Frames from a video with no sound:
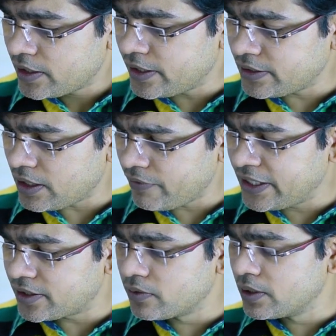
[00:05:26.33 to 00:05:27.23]
That is how
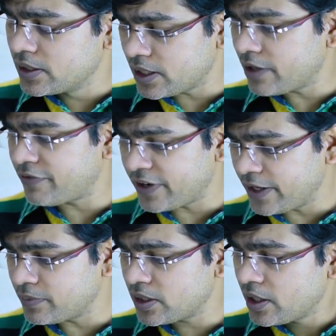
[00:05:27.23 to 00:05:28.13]
intervals are
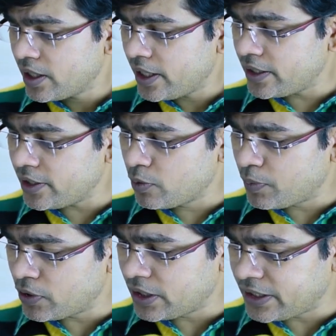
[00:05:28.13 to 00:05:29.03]
framed, and then you
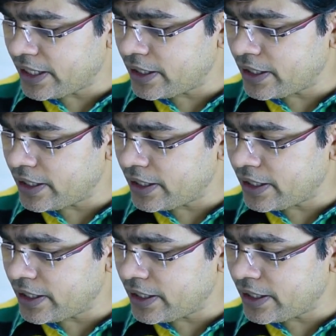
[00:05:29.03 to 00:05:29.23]
put the